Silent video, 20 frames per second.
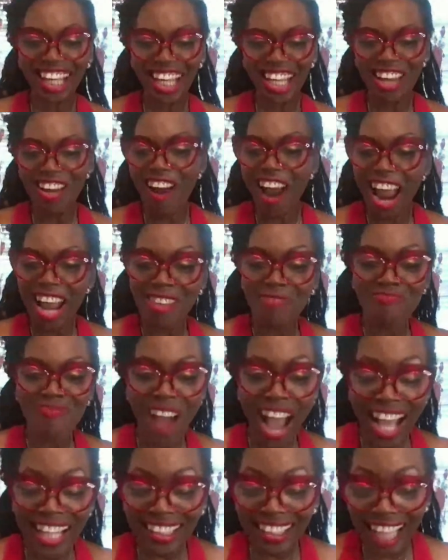So you are in
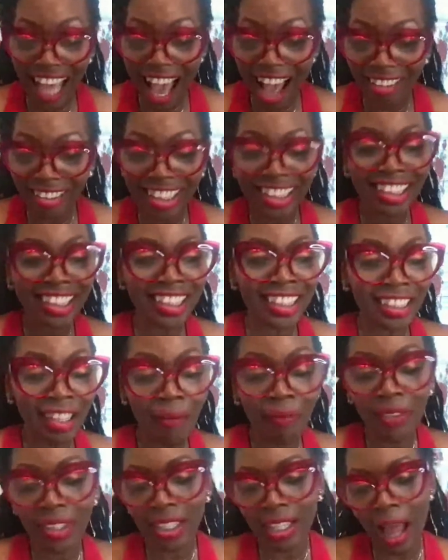my town. This is
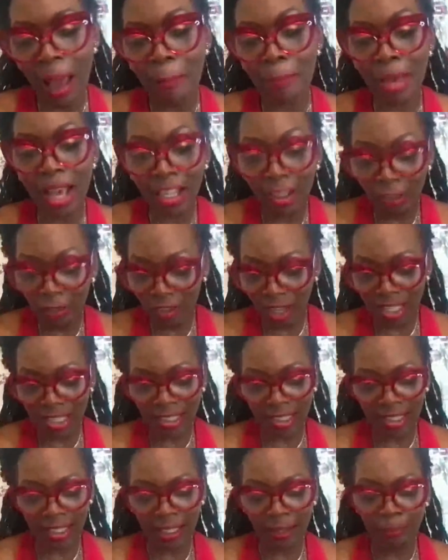something that I
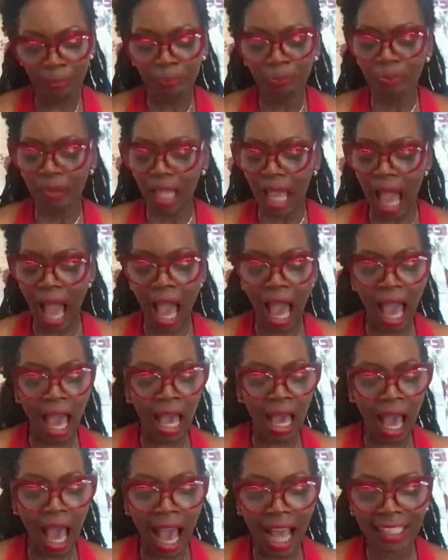manifested.
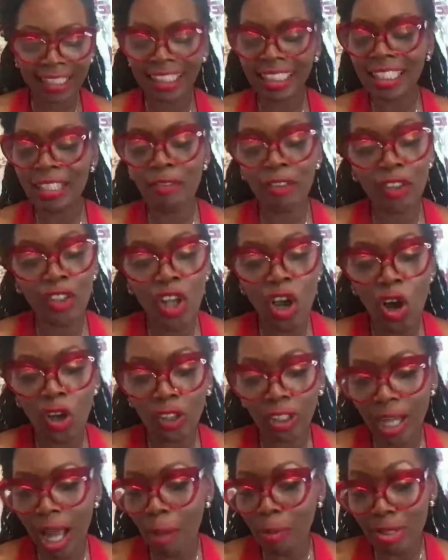I didn't even know
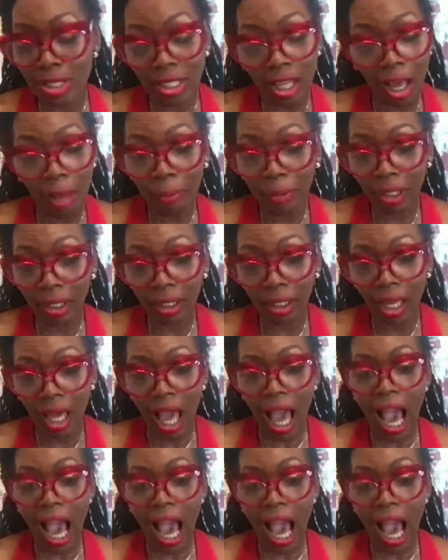that I was coming.